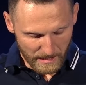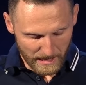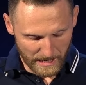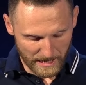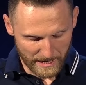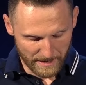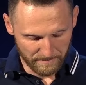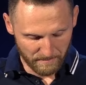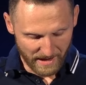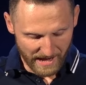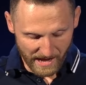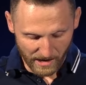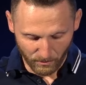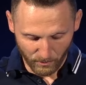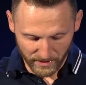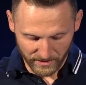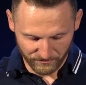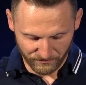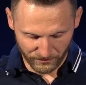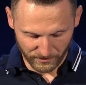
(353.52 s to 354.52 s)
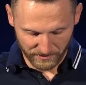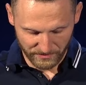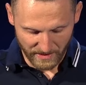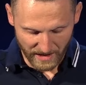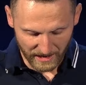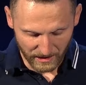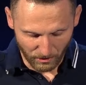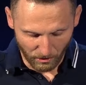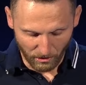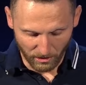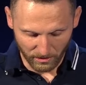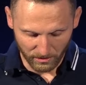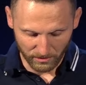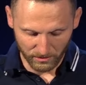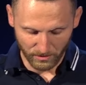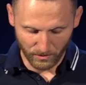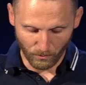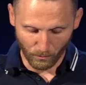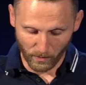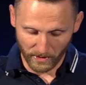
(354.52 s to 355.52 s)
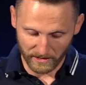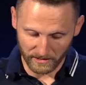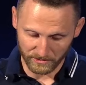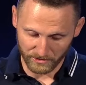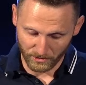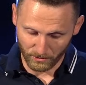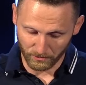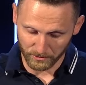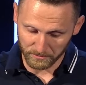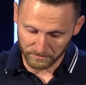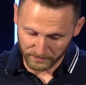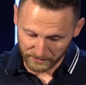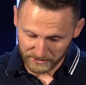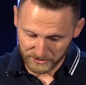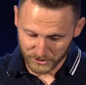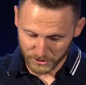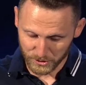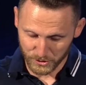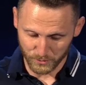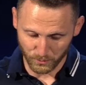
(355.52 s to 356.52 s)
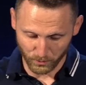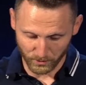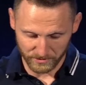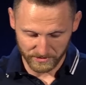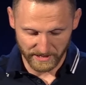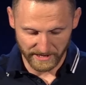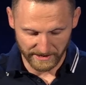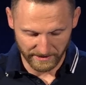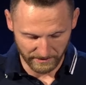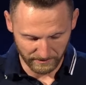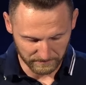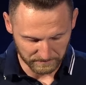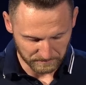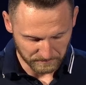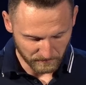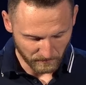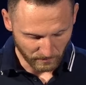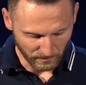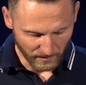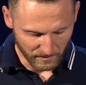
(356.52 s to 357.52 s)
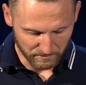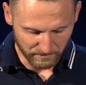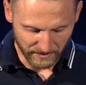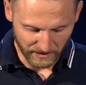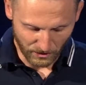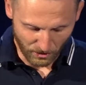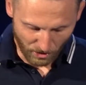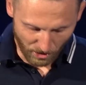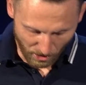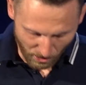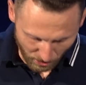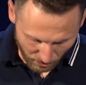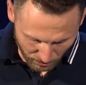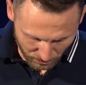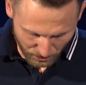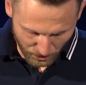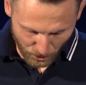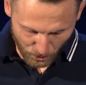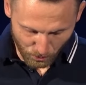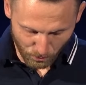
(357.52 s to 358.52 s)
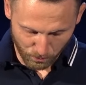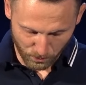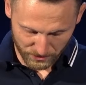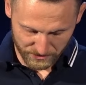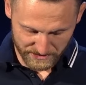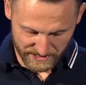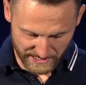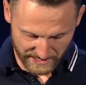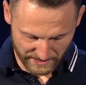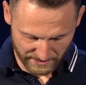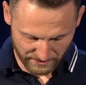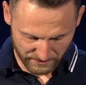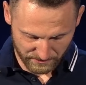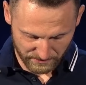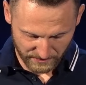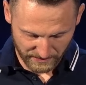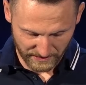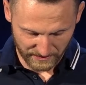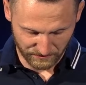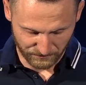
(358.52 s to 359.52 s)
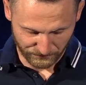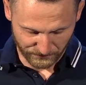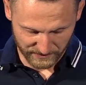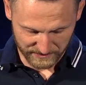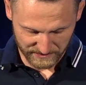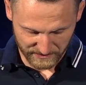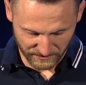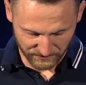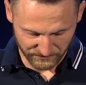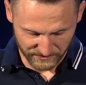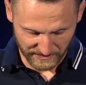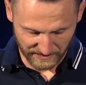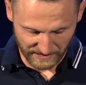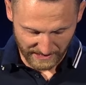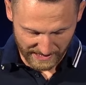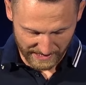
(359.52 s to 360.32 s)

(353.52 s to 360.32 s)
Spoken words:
However, not all well-known preachers were there, but all who were there in front of the